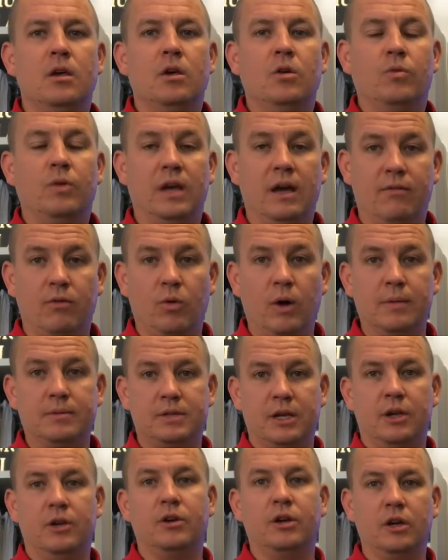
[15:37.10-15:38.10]

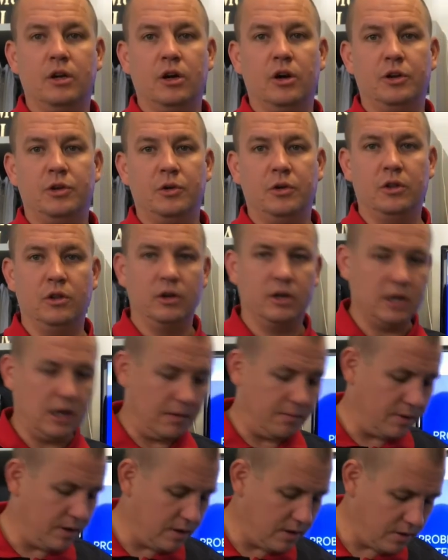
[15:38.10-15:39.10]
website you can go to and look
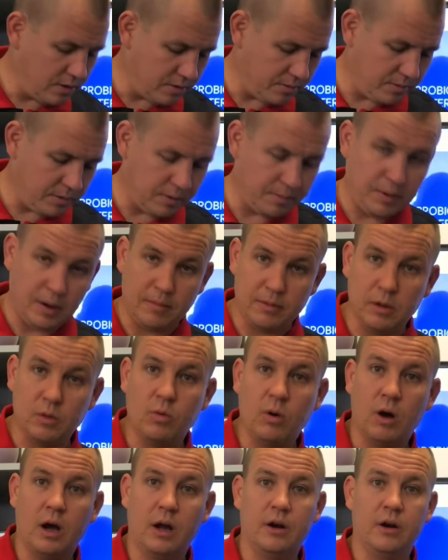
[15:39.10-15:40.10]
up the public
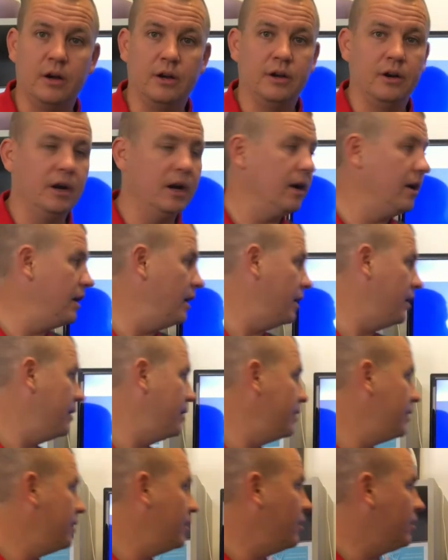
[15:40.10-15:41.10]
water in your area.
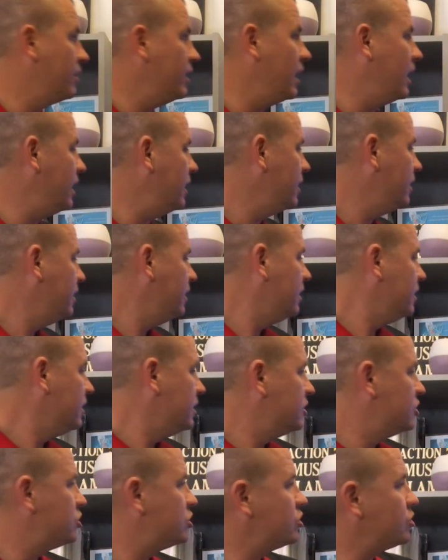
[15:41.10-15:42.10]
Okay?
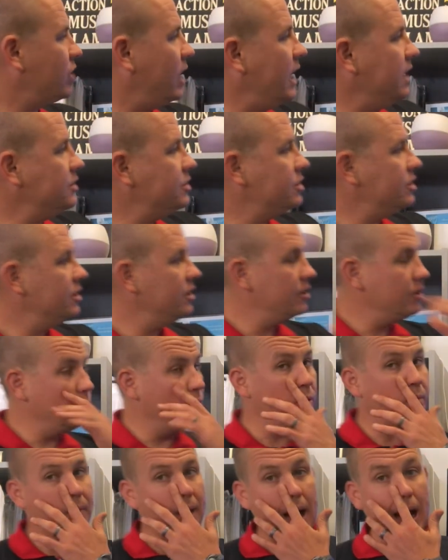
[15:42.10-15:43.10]
Stretch
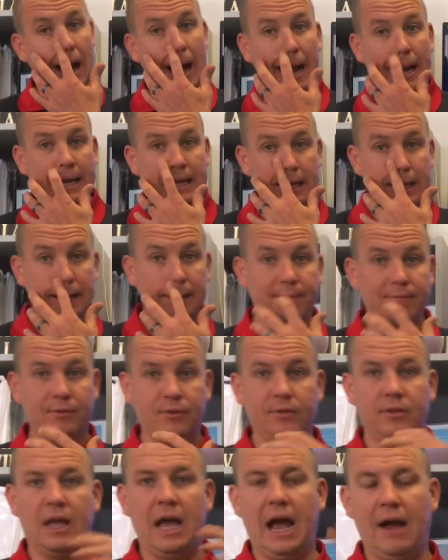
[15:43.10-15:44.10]
your body.
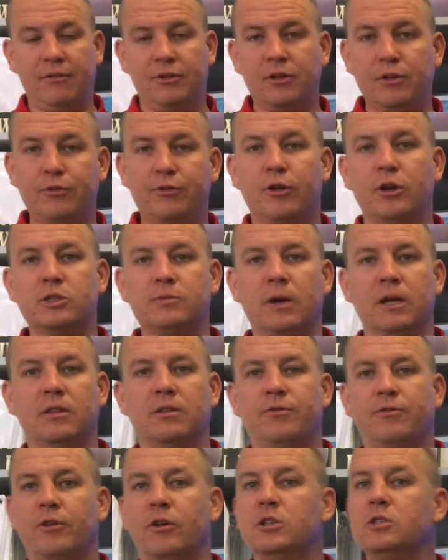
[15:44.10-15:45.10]
After the first
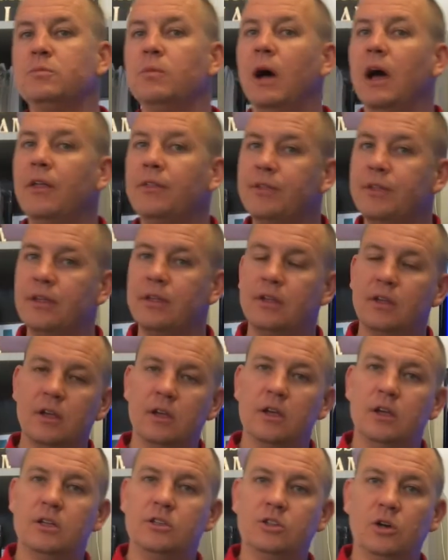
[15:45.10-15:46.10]
month,
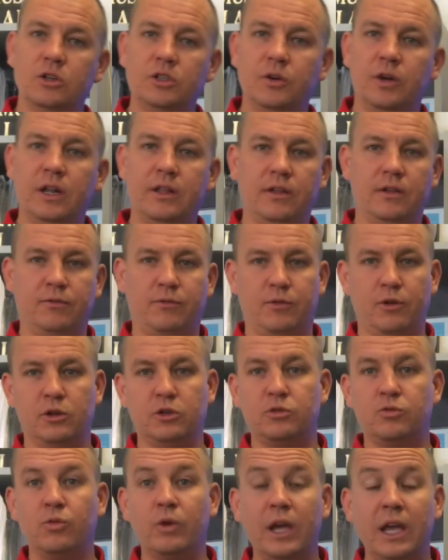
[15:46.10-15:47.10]
don't do anything.
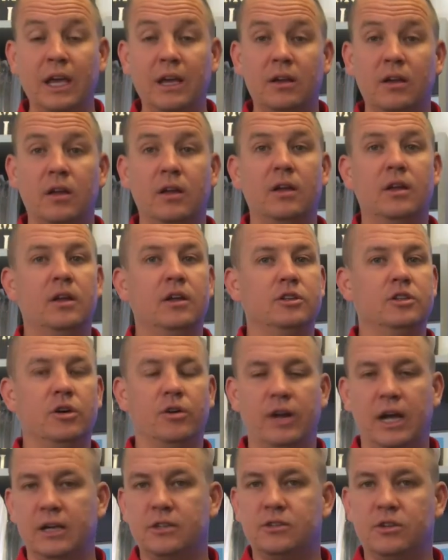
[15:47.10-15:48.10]
First week,
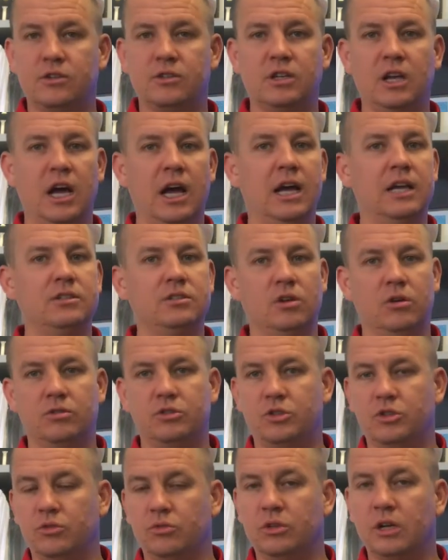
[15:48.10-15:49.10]
don't exercise, don't
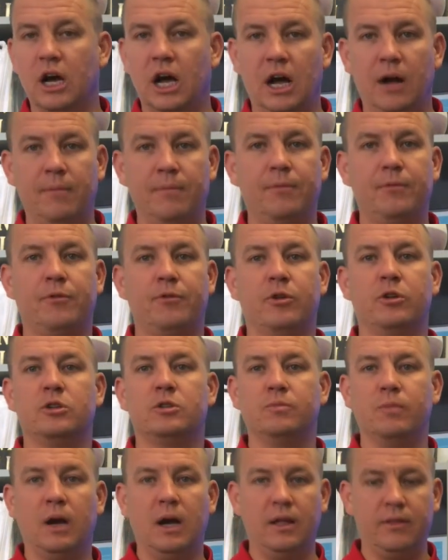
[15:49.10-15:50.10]
chew gum.
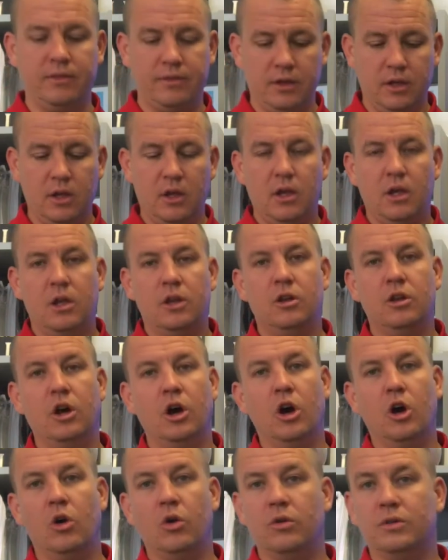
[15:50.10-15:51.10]
First month,
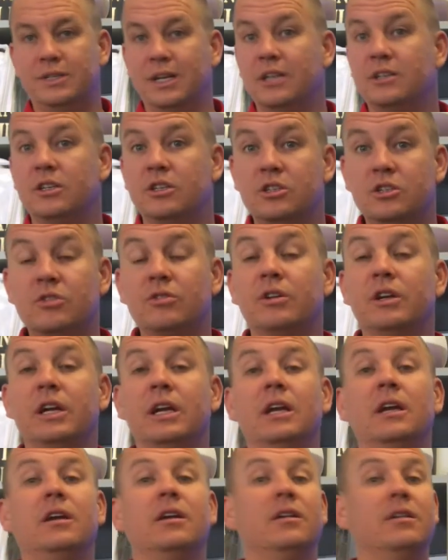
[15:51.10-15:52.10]
no
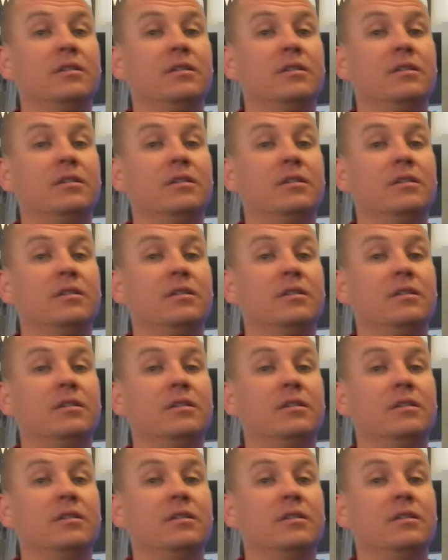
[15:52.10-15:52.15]
dentistry,